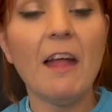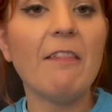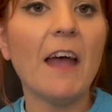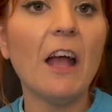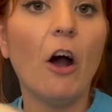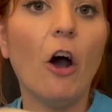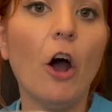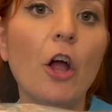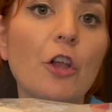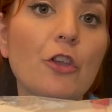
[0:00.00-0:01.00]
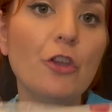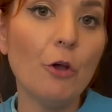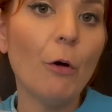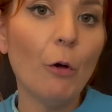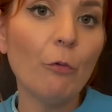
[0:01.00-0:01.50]
They are
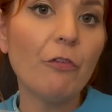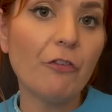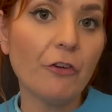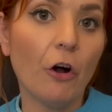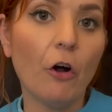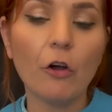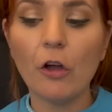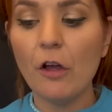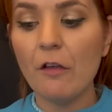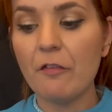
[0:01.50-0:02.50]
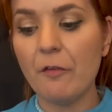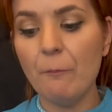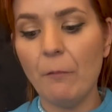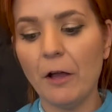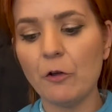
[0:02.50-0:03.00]
new old stock
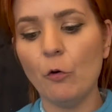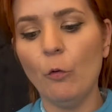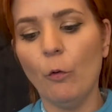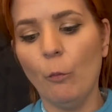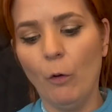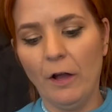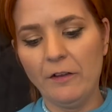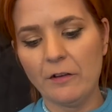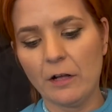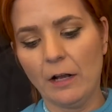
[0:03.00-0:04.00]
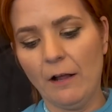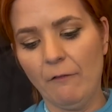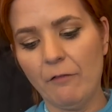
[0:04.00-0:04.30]
St Michael white gloves.